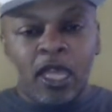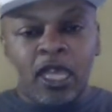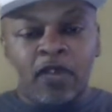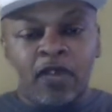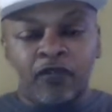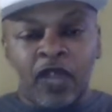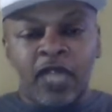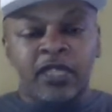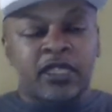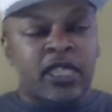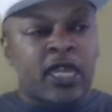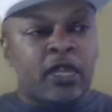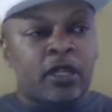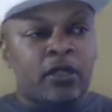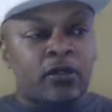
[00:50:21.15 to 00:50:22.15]
If they
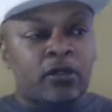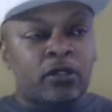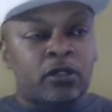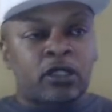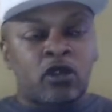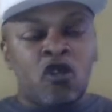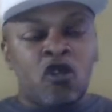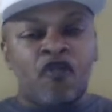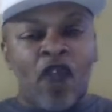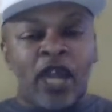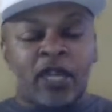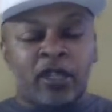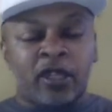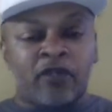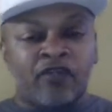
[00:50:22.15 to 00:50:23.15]
said two
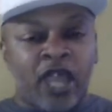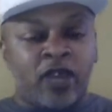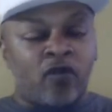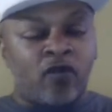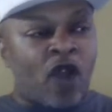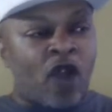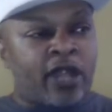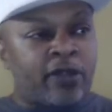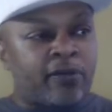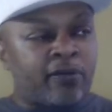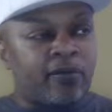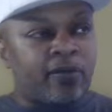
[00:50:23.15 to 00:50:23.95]
fighters are fighting, right,